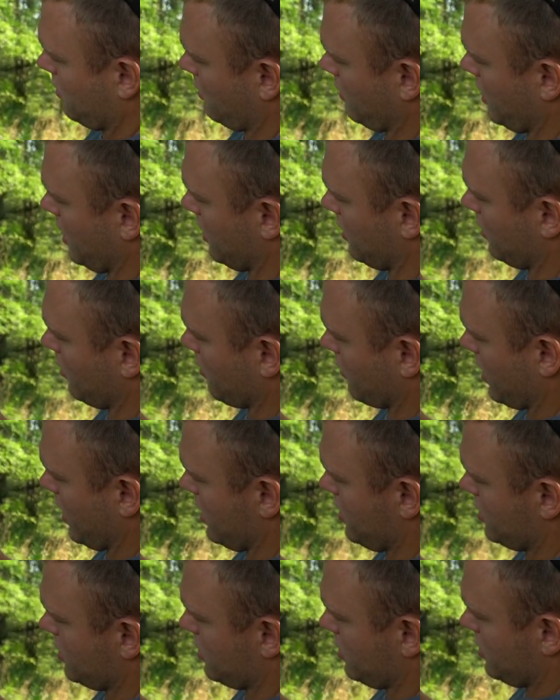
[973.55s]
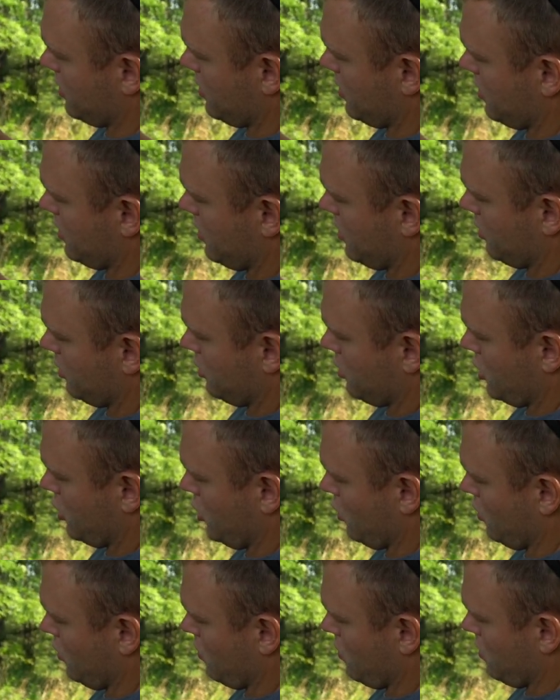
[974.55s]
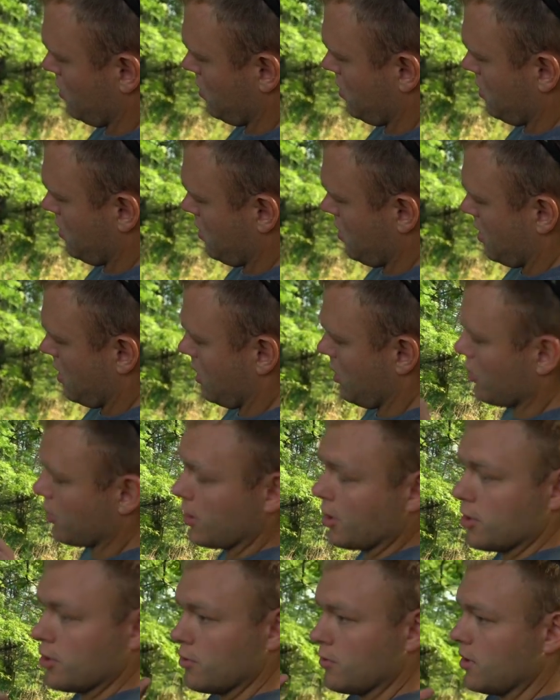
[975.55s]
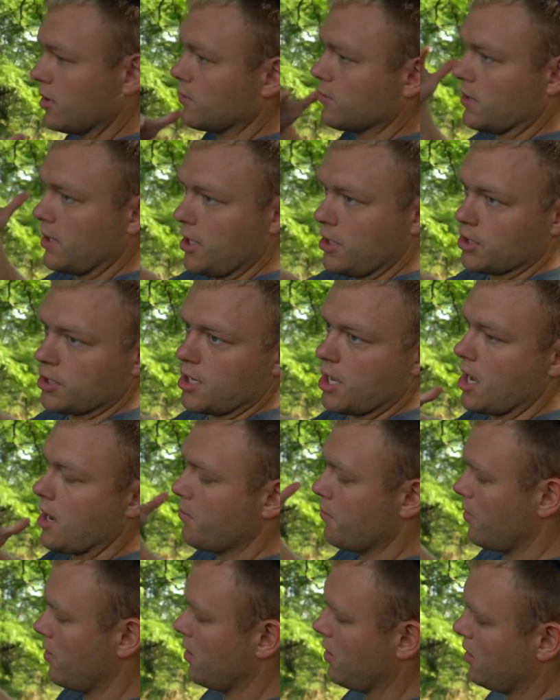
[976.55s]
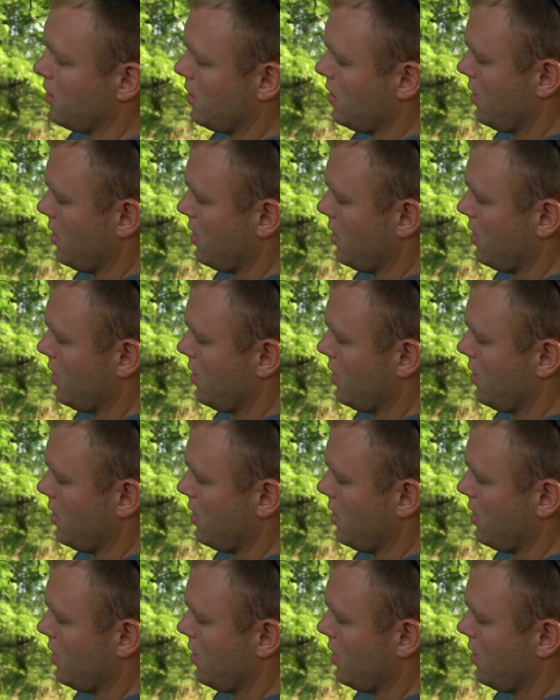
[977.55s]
Link location two. You're gonna do this with each camera.